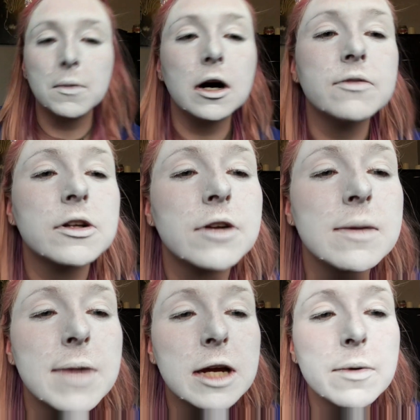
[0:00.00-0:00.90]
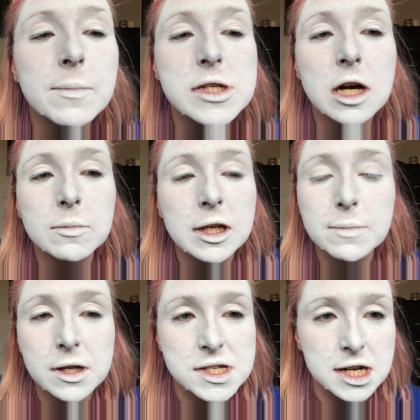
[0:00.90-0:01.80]
more of the cream makeup on my top
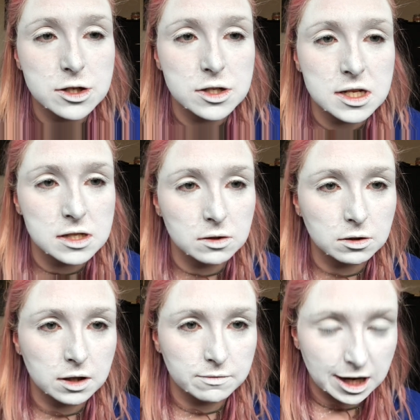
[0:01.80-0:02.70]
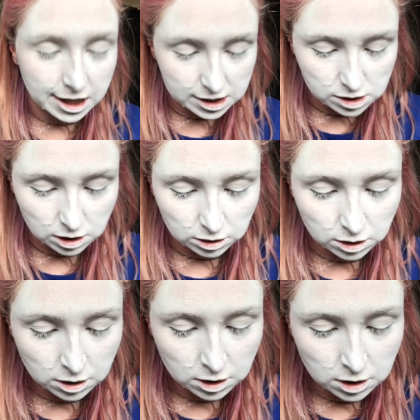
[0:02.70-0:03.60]
lip, because that just isn't looking right at
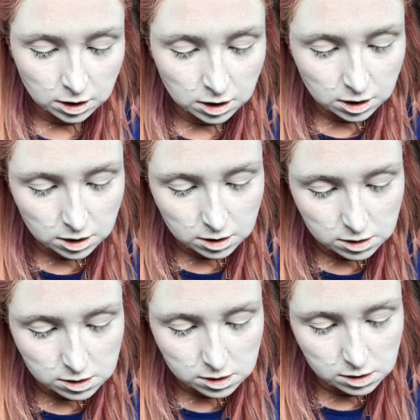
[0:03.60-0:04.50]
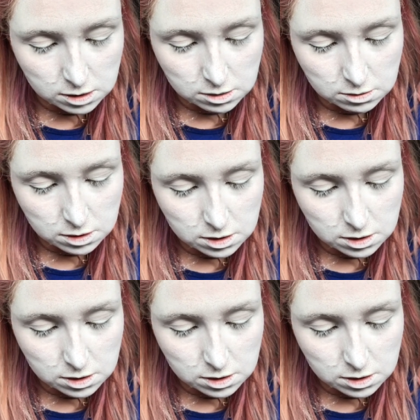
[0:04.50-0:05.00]
all. So